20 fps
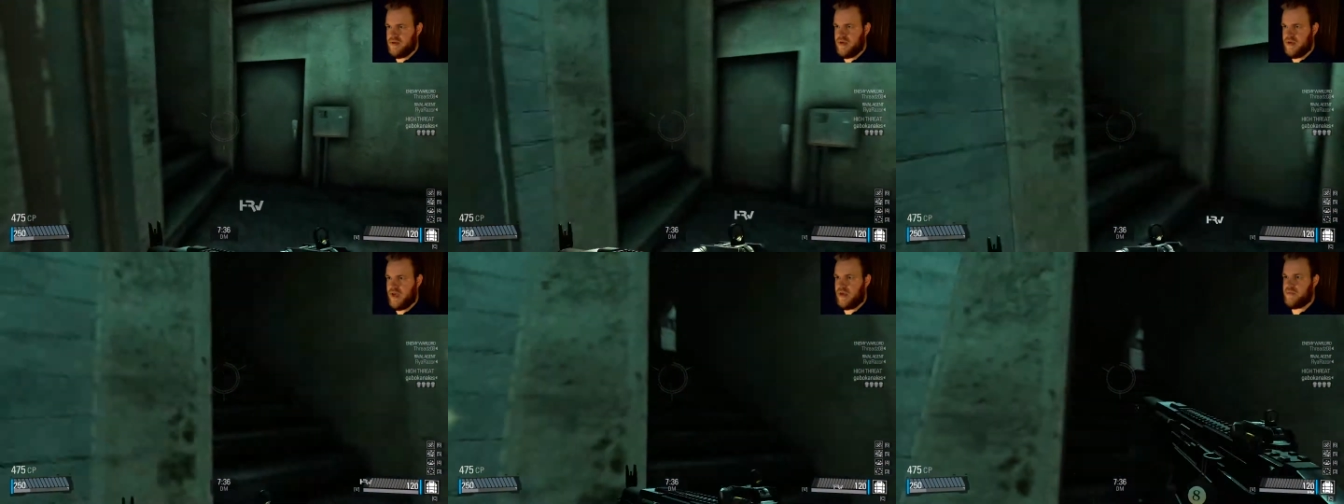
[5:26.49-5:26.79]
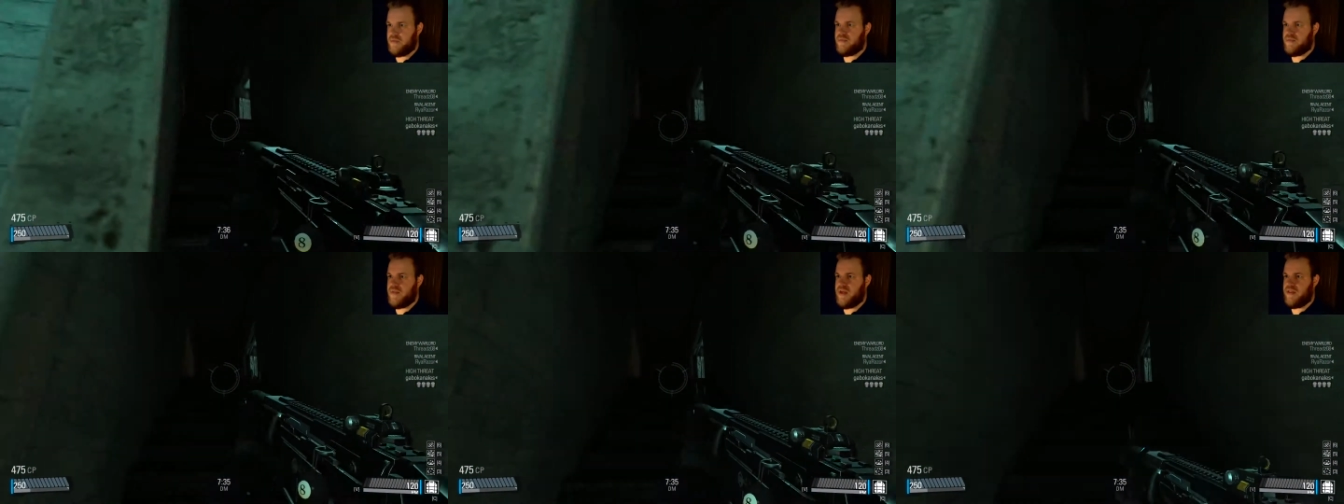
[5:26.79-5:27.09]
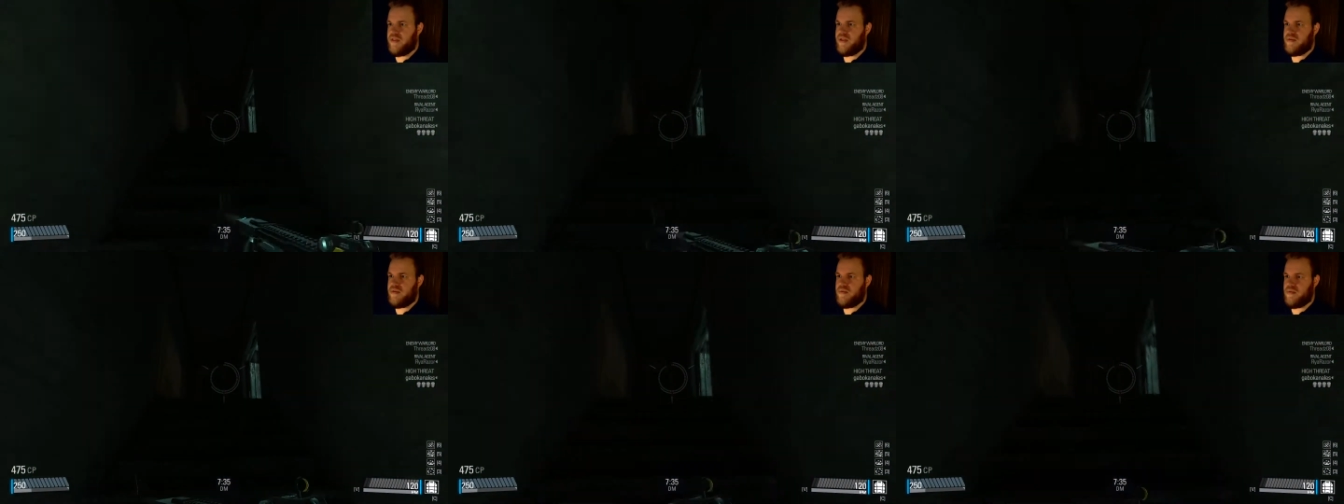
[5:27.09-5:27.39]
Okay,
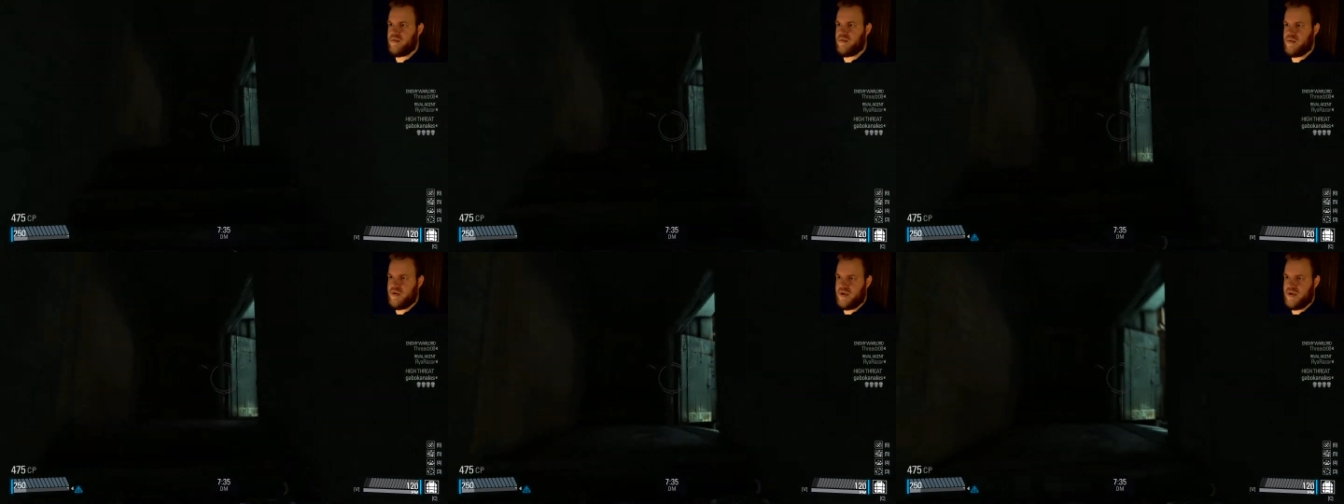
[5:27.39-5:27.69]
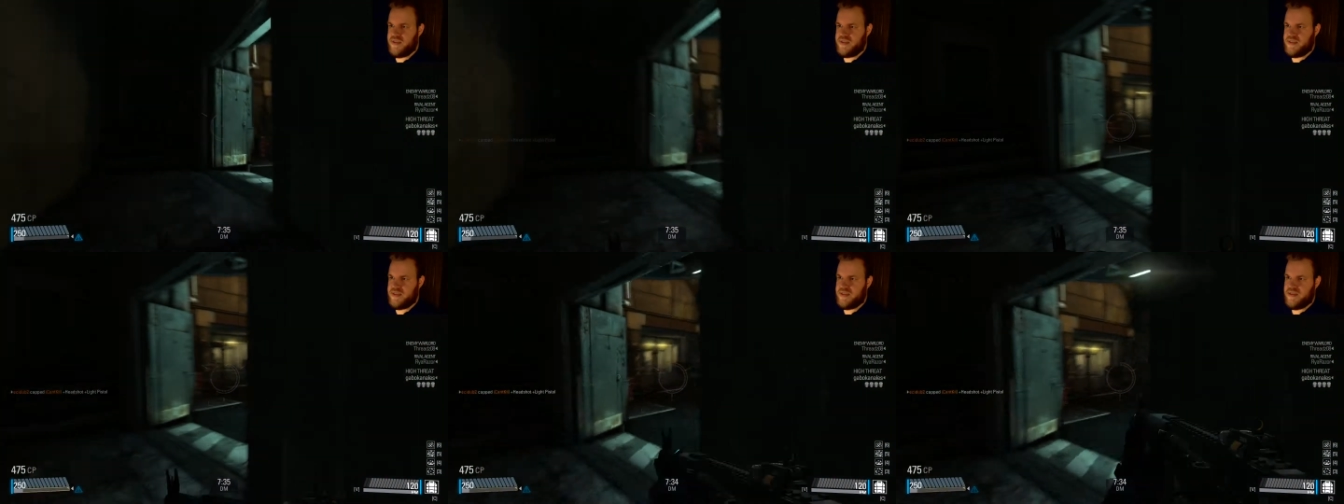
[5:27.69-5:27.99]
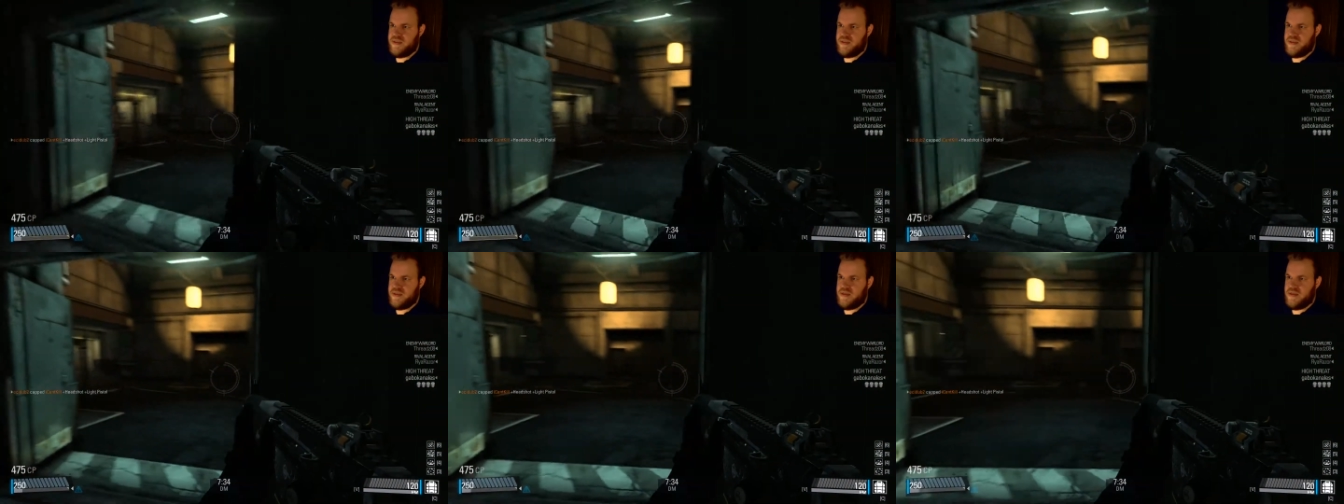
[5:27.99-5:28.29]
now then. Where
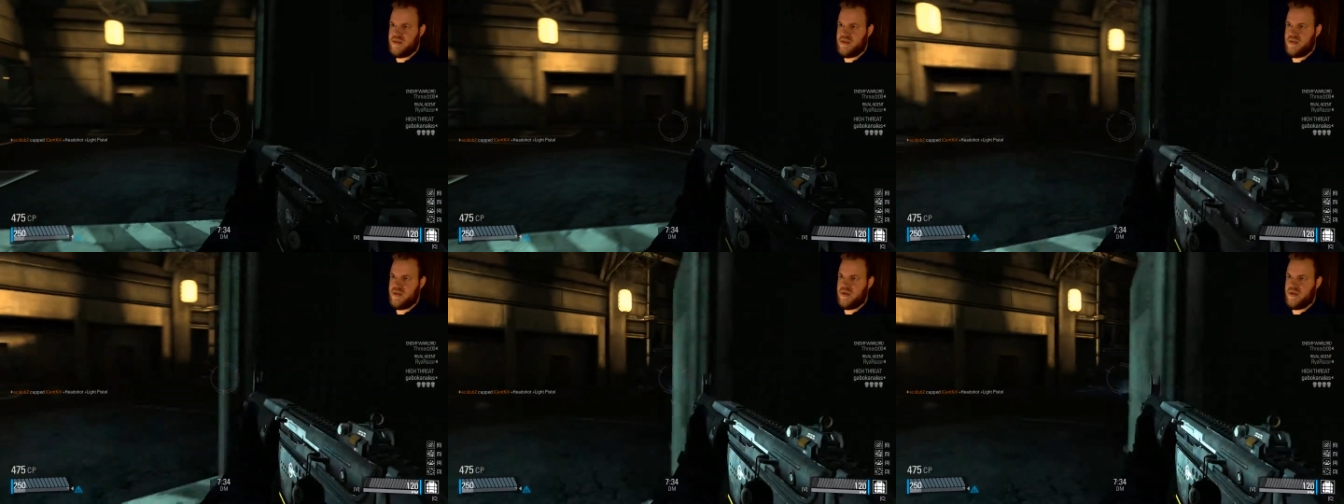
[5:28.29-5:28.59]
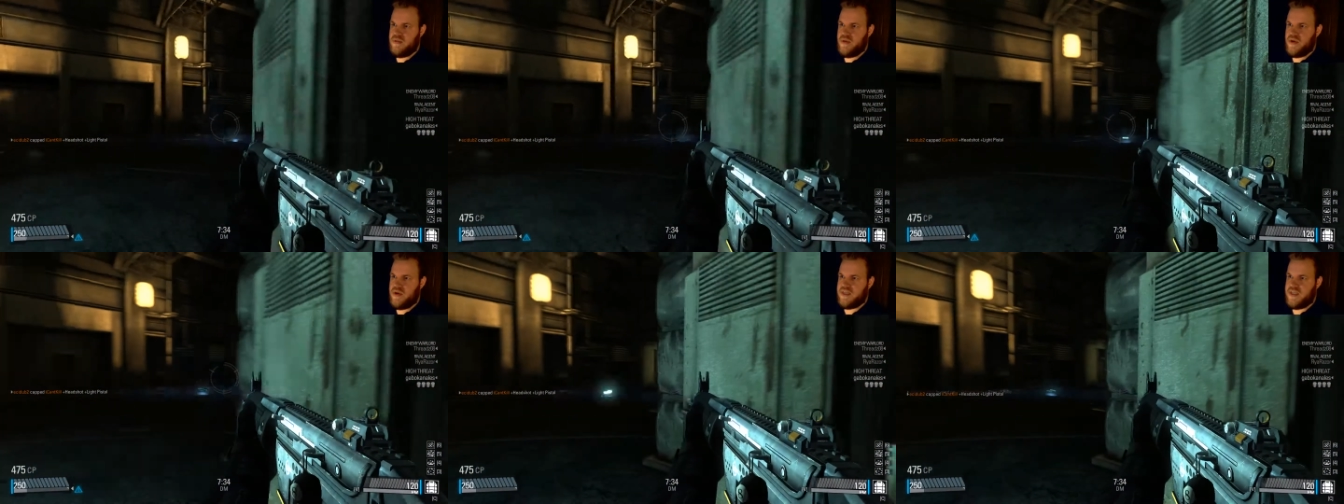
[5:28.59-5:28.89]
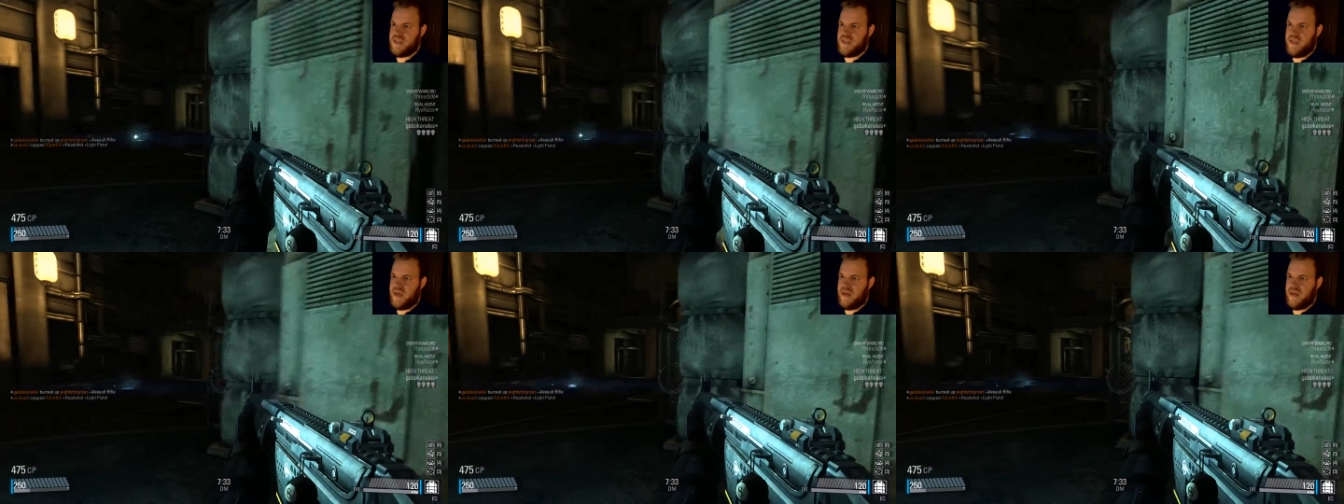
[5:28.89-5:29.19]
is... Where is
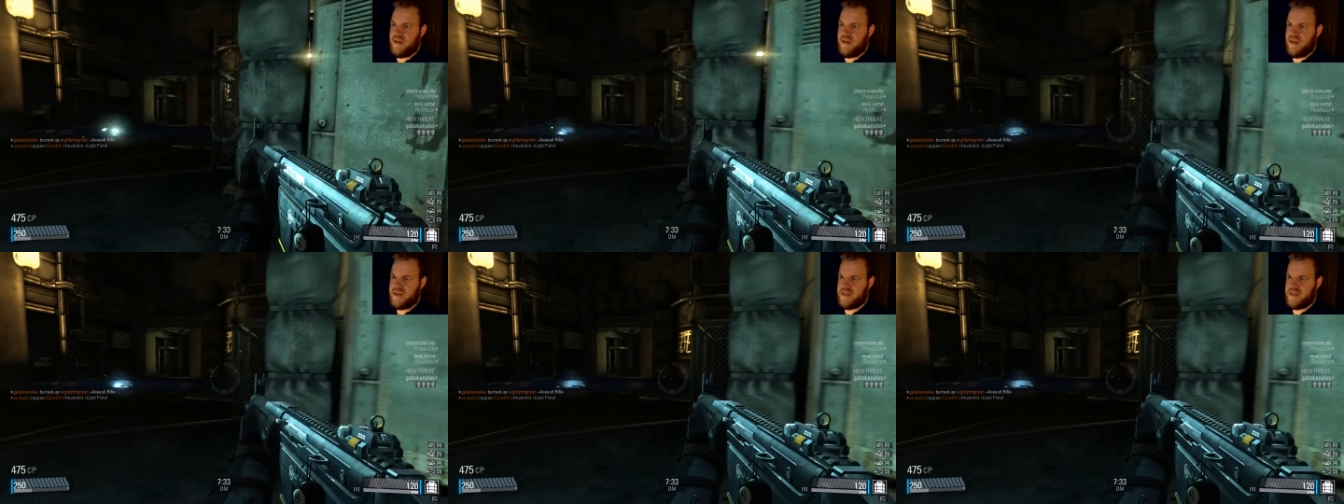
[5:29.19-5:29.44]
that guy?